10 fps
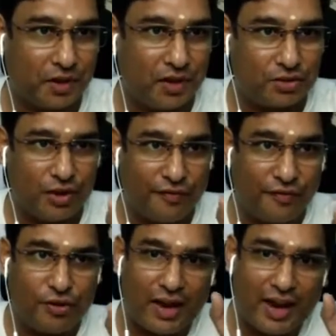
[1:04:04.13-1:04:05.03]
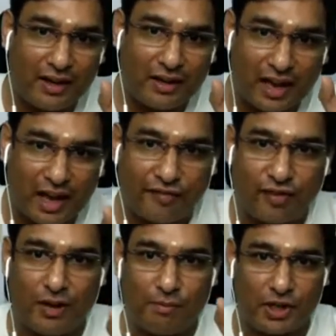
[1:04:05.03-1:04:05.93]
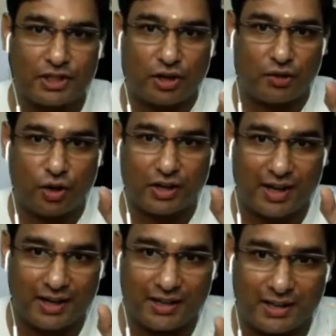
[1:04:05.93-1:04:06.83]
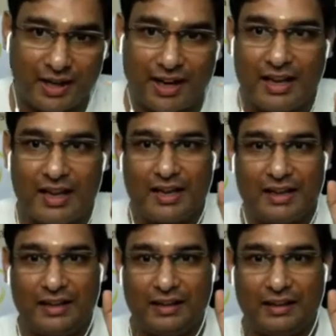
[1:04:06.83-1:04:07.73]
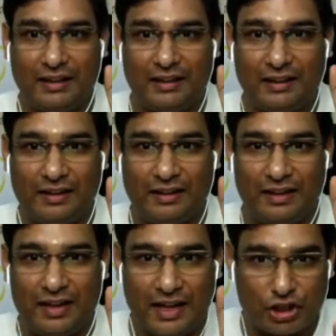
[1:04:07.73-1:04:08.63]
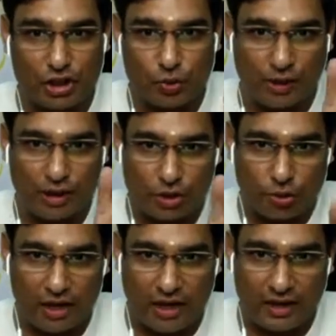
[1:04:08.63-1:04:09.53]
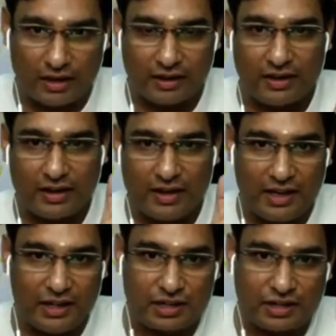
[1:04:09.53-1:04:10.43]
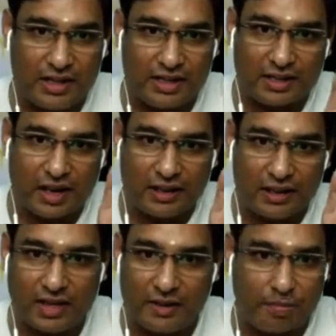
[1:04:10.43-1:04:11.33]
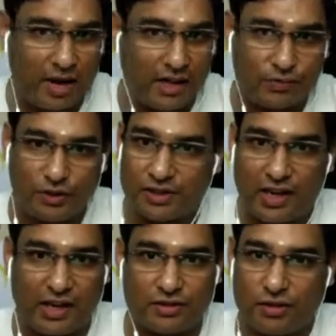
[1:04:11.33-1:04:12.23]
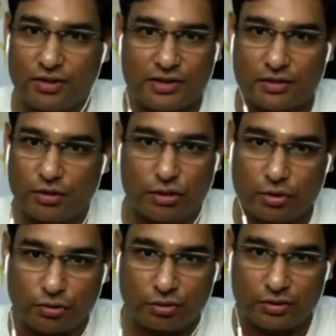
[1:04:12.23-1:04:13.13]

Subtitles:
So if you had carefully measured what I had said, each one is unique. Each of these are three parts which take us to the truth.